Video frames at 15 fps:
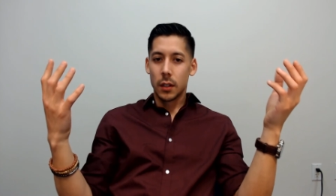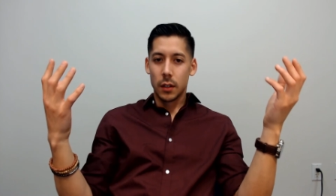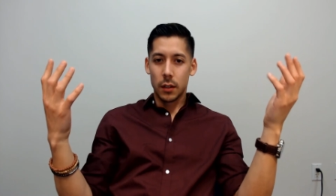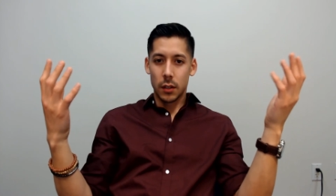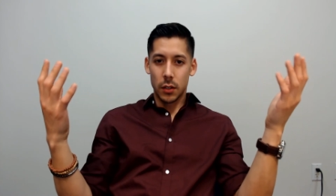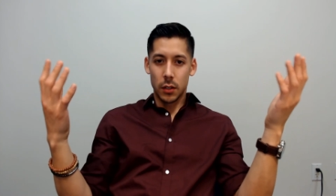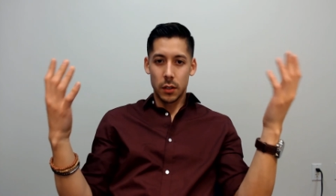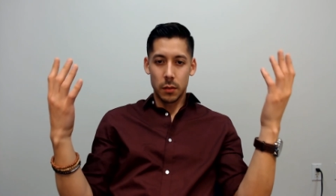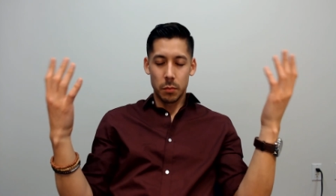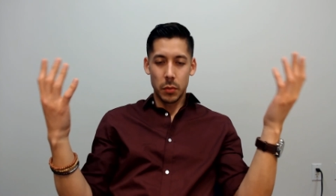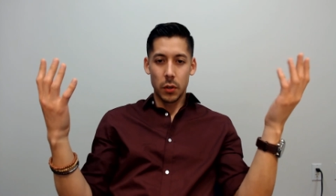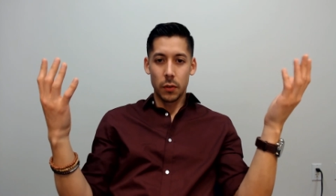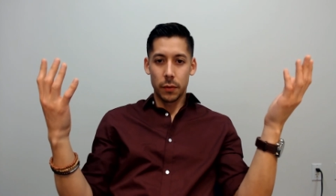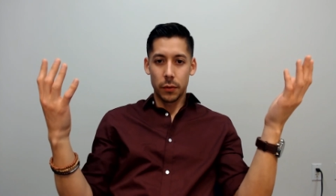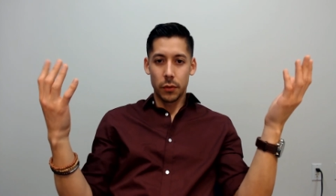this is a
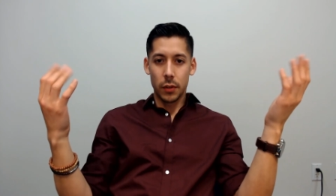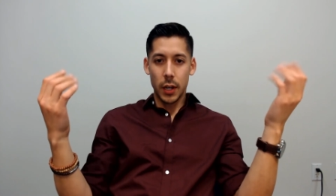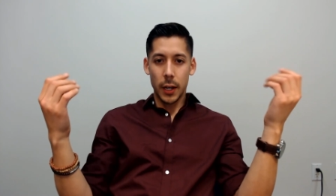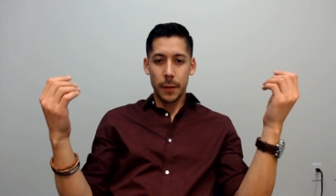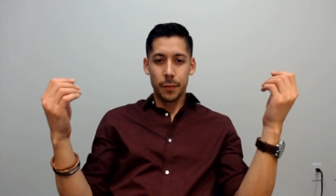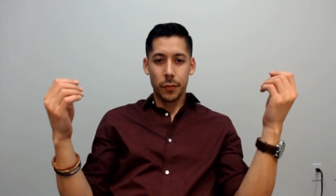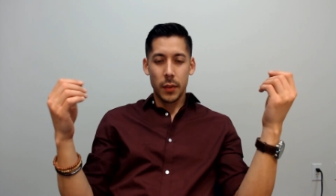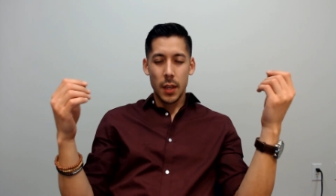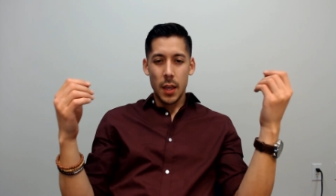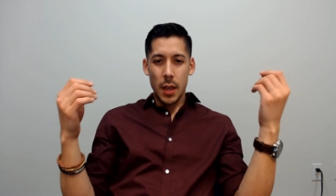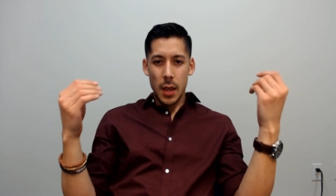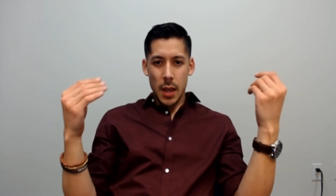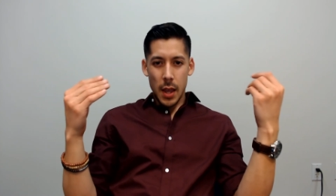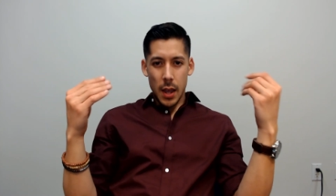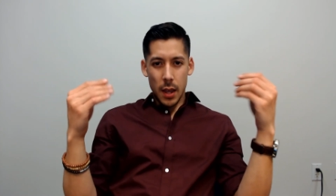beautiful day.
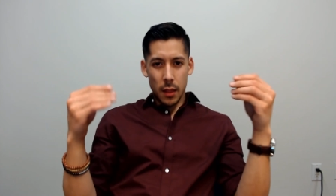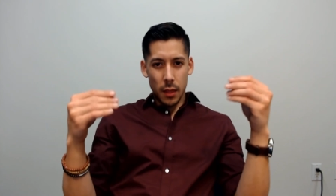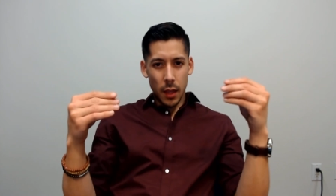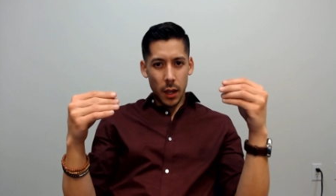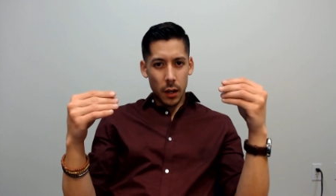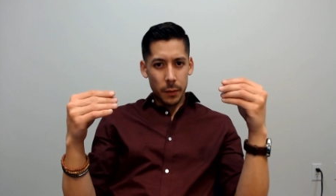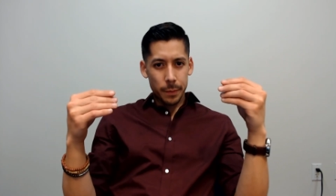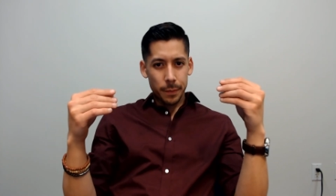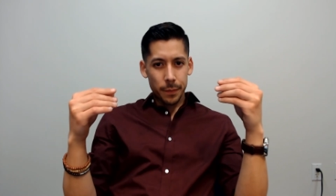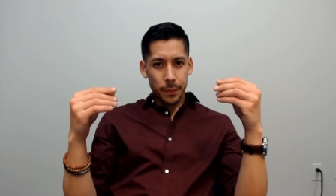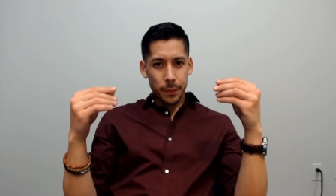And then